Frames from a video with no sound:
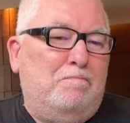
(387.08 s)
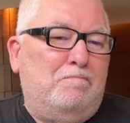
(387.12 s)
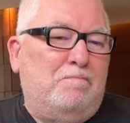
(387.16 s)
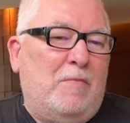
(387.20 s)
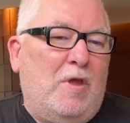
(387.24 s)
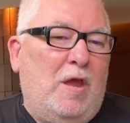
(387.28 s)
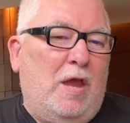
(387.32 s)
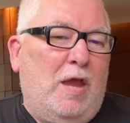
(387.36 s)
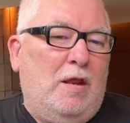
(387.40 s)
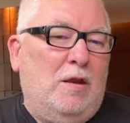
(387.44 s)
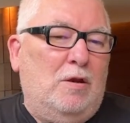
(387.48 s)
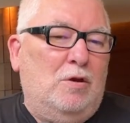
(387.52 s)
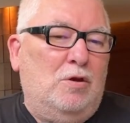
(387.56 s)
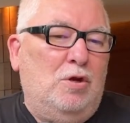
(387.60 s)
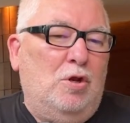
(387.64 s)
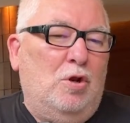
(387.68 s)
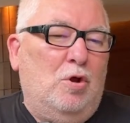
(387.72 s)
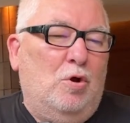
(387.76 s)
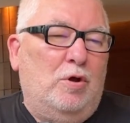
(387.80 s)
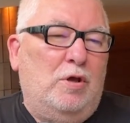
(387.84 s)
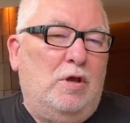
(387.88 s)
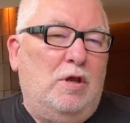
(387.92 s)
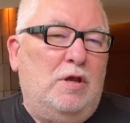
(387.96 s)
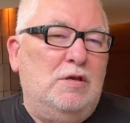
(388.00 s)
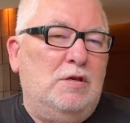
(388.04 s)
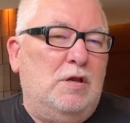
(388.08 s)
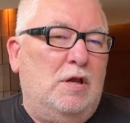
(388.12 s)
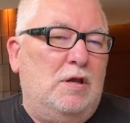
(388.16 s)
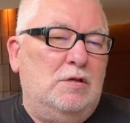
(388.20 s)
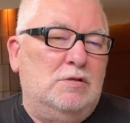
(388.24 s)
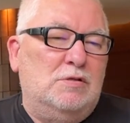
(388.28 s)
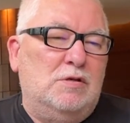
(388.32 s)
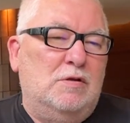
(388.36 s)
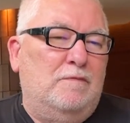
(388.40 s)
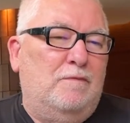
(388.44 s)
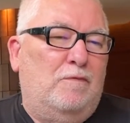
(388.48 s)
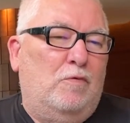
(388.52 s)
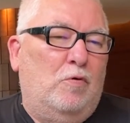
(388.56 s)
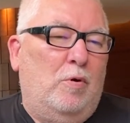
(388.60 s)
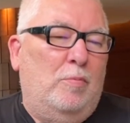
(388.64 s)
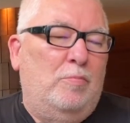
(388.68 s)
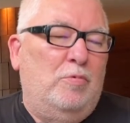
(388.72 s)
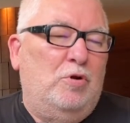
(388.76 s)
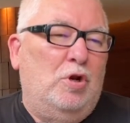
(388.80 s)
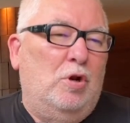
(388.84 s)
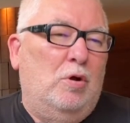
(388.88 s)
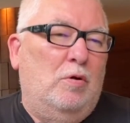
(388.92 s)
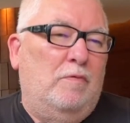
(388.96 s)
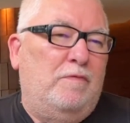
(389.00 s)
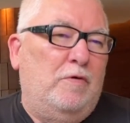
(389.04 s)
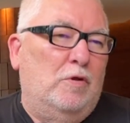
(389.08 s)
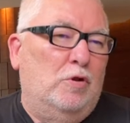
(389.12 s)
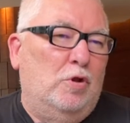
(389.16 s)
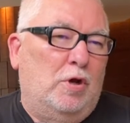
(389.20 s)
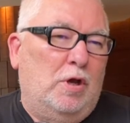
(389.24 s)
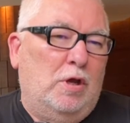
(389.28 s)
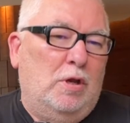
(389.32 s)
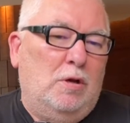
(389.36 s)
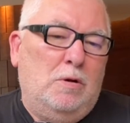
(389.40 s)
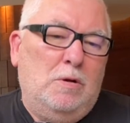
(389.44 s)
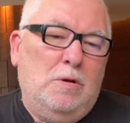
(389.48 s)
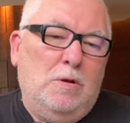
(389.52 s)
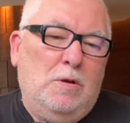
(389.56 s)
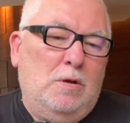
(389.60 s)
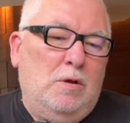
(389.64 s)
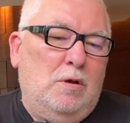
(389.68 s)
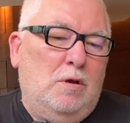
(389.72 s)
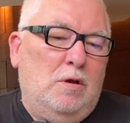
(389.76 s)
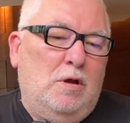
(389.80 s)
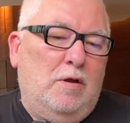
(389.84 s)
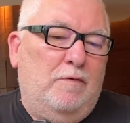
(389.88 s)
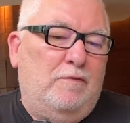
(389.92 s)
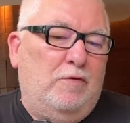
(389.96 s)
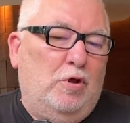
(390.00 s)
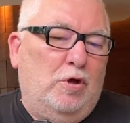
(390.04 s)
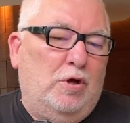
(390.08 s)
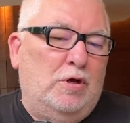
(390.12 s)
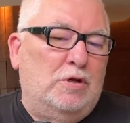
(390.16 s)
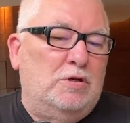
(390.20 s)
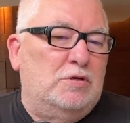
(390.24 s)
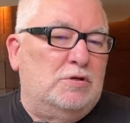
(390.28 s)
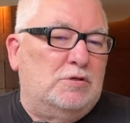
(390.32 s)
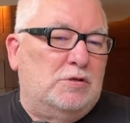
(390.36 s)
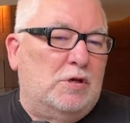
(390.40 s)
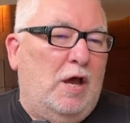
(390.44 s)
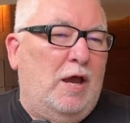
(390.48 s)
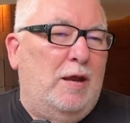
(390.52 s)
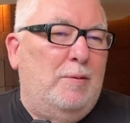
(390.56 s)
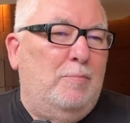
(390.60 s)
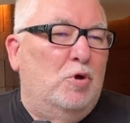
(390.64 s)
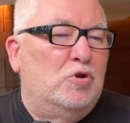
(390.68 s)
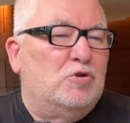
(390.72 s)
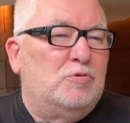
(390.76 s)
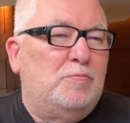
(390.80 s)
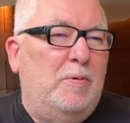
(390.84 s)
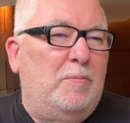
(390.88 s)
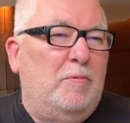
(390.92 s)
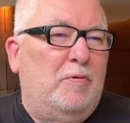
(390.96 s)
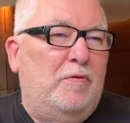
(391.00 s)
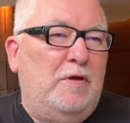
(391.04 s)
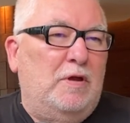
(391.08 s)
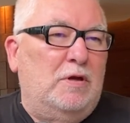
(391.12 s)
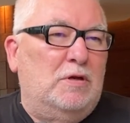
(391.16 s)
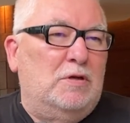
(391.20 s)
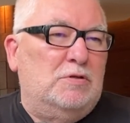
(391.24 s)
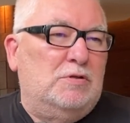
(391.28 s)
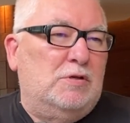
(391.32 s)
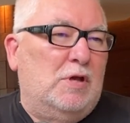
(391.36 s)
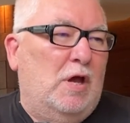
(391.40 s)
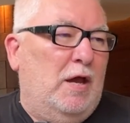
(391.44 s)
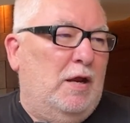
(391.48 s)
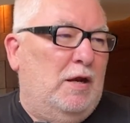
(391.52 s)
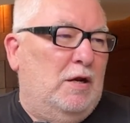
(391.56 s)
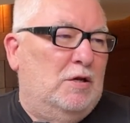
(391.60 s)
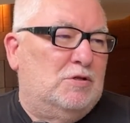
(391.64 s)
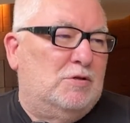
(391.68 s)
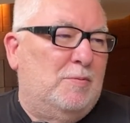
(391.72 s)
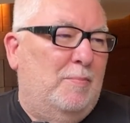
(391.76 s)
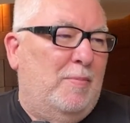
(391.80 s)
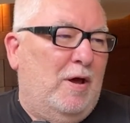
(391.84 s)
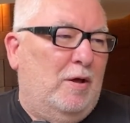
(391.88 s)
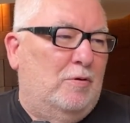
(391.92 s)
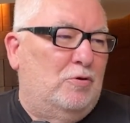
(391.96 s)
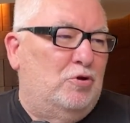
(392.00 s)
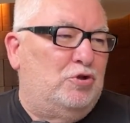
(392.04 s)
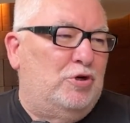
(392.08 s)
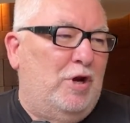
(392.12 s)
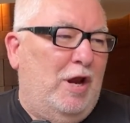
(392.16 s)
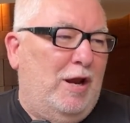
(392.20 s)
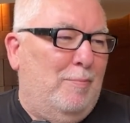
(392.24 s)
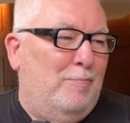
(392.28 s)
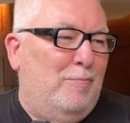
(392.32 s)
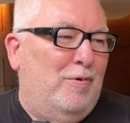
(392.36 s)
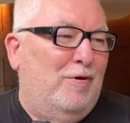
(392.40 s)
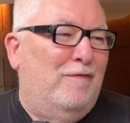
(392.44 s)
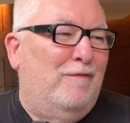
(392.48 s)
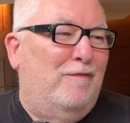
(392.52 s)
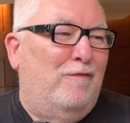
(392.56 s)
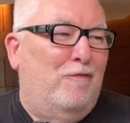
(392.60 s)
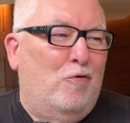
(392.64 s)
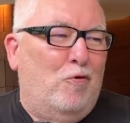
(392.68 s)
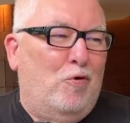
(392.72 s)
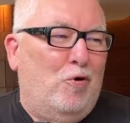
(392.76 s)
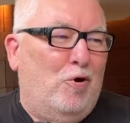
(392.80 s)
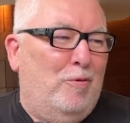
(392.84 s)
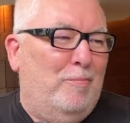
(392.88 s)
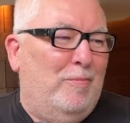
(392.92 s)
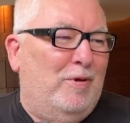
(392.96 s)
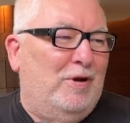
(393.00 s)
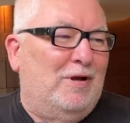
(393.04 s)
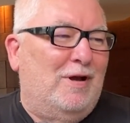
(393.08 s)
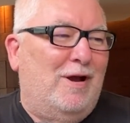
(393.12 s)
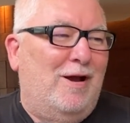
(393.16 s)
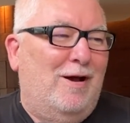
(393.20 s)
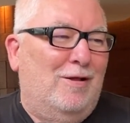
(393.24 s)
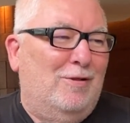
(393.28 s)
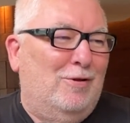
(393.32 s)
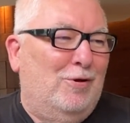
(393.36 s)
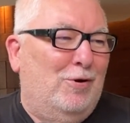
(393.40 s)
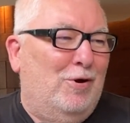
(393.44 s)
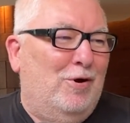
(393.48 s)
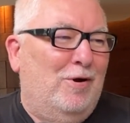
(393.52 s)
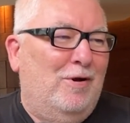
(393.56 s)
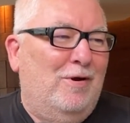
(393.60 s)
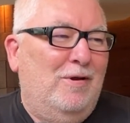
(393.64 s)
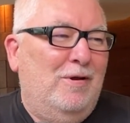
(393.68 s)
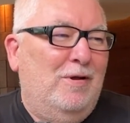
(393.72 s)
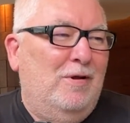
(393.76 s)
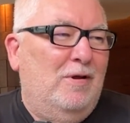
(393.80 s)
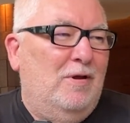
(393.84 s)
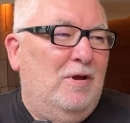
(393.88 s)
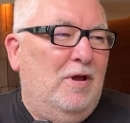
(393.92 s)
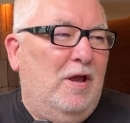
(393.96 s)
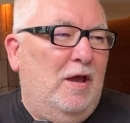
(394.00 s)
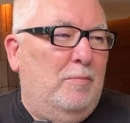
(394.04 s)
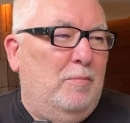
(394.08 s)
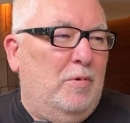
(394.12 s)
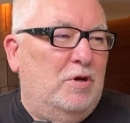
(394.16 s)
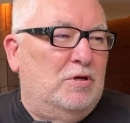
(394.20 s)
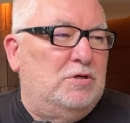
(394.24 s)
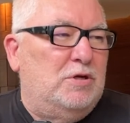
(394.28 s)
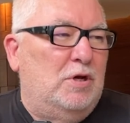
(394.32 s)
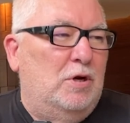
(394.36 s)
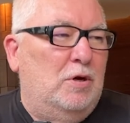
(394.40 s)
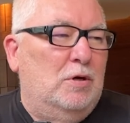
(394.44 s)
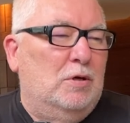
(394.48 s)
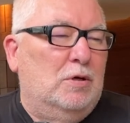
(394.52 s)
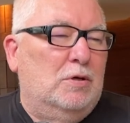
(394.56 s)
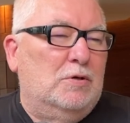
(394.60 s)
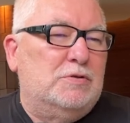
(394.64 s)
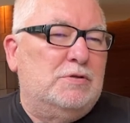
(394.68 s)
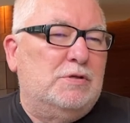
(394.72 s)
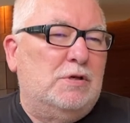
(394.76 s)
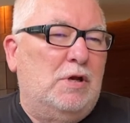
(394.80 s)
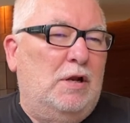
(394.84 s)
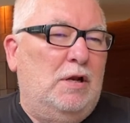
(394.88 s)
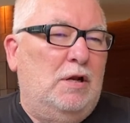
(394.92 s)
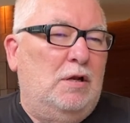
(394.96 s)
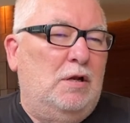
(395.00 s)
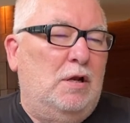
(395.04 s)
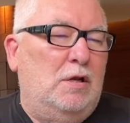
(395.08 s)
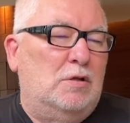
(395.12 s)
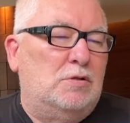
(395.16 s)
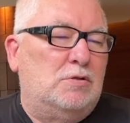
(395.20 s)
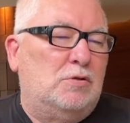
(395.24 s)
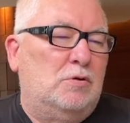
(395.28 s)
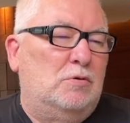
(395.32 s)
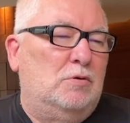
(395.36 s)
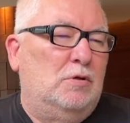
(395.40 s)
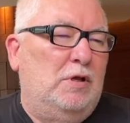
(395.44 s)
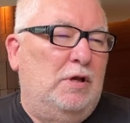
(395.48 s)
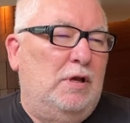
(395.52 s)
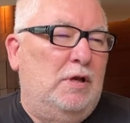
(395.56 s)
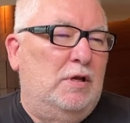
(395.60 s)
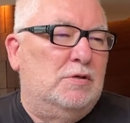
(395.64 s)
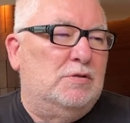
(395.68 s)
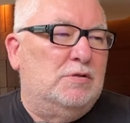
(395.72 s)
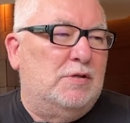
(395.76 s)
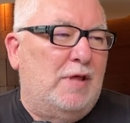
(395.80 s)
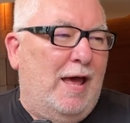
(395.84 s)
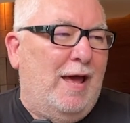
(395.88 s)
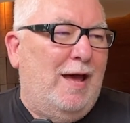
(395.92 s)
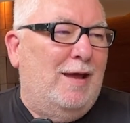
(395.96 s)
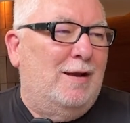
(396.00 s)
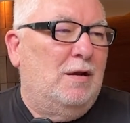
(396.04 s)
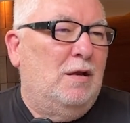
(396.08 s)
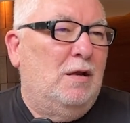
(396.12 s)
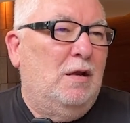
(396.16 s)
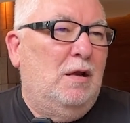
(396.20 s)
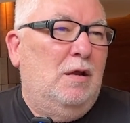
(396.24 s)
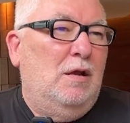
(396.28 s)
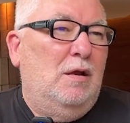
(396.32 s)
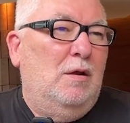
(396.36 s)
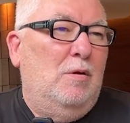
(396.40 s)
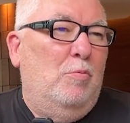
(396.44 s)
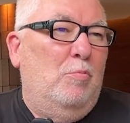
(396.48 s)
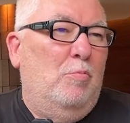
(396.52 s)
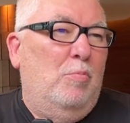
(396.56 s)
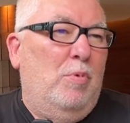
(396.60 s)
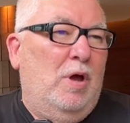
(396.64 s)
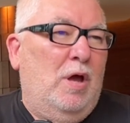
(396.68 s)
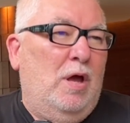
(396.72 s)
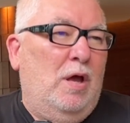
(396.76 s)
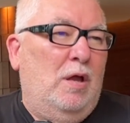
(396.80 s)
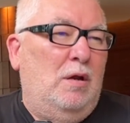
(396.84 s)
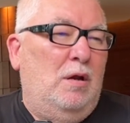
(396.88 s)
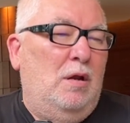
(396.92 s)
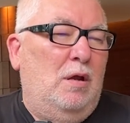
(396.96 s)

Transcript: and he's informed. If you look at design, most people think design is about shape and form and color and materials, and it certainly is that, but